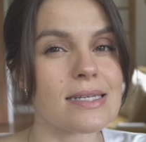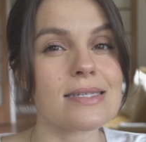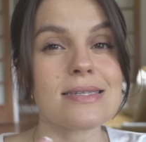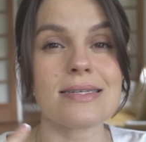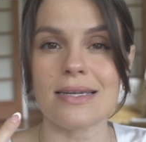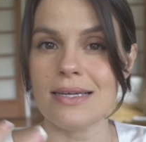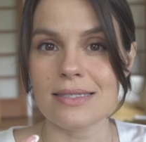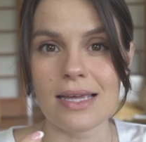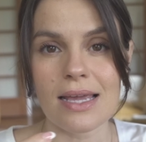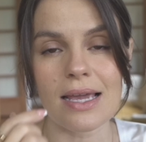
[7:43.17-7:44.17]

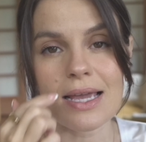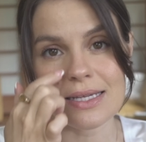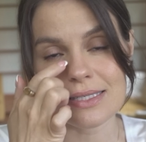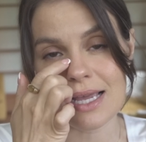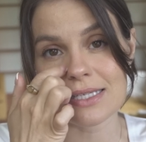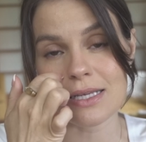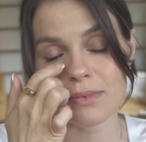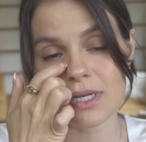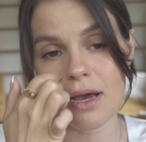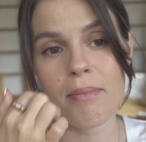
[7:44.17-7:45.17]
Sneezing is a
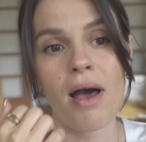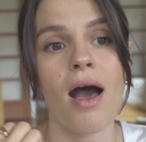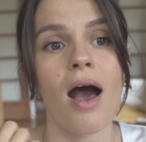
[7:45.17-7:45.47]
symptom